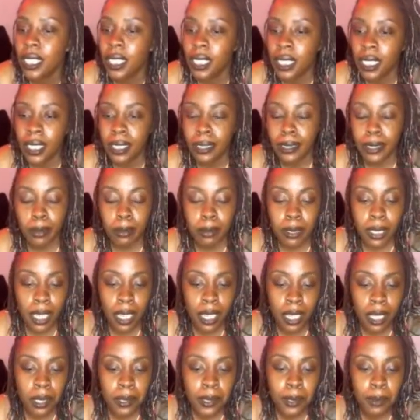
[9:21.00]

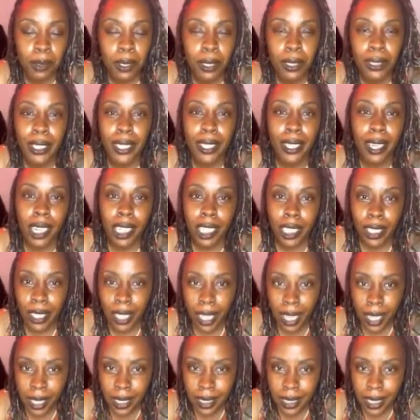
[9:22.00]
Sometimes when there's a lot of you
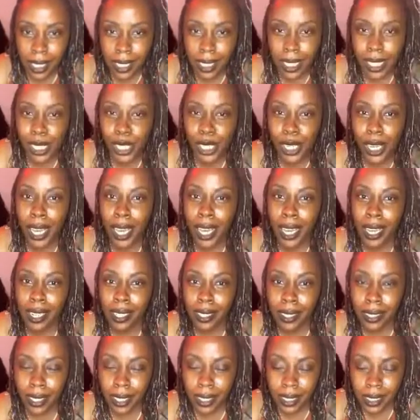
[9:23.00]
guys in the chat and
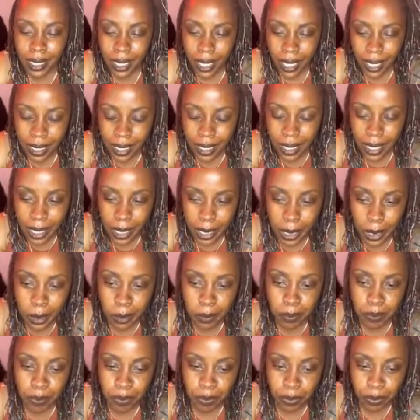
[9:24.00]
things like that,
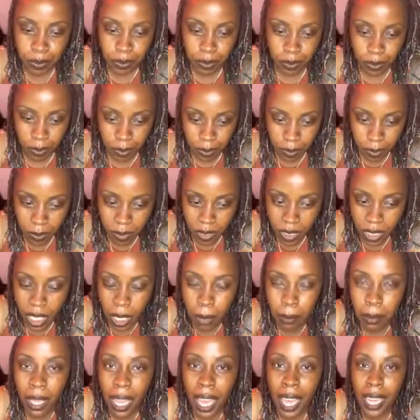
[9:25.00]
I'm
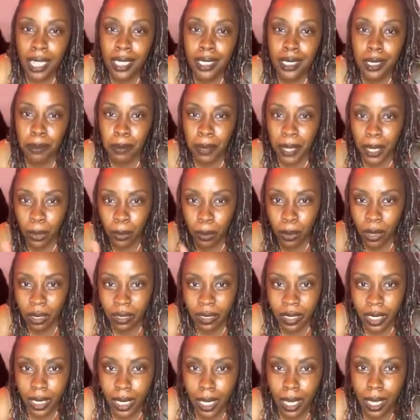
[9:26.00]
guided to pick one of you
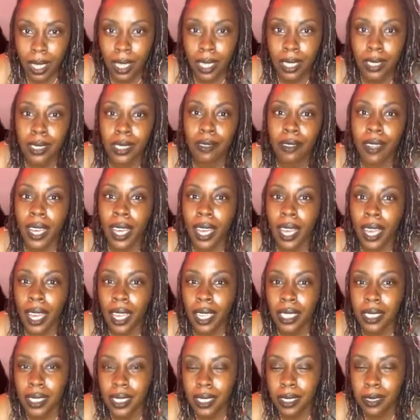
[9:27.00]
guys. If I
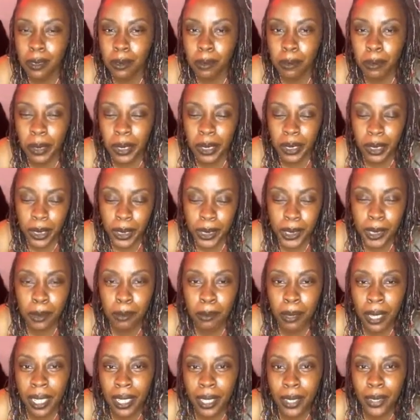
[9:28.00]
ask, is there
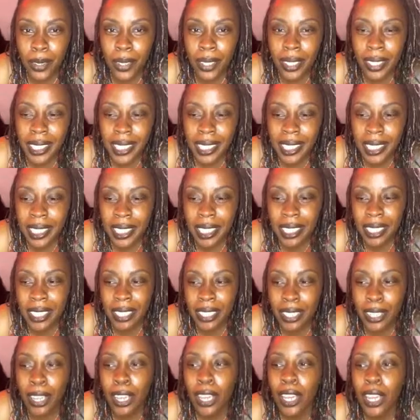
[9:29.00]
somebody on here
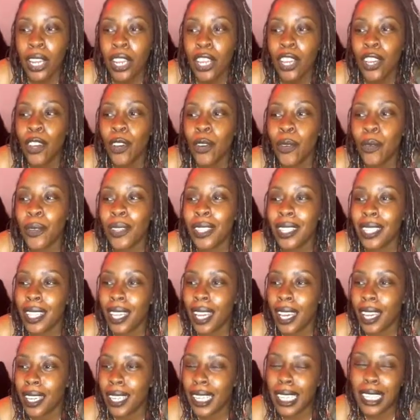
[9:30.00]
with like
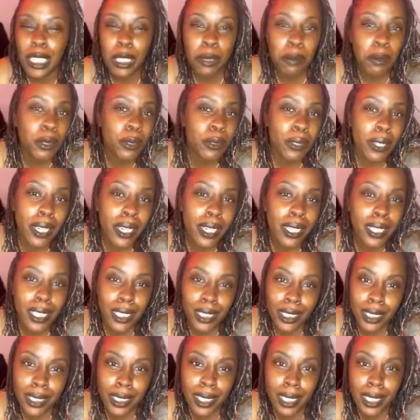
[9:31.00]
a nipple ring? Let's
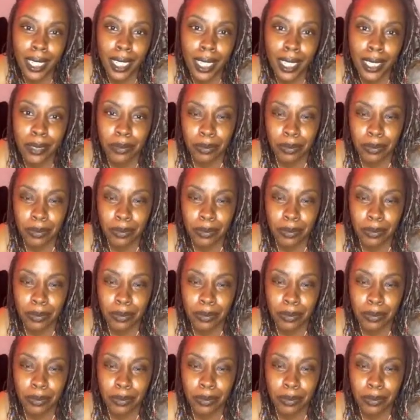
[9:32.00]
just say that.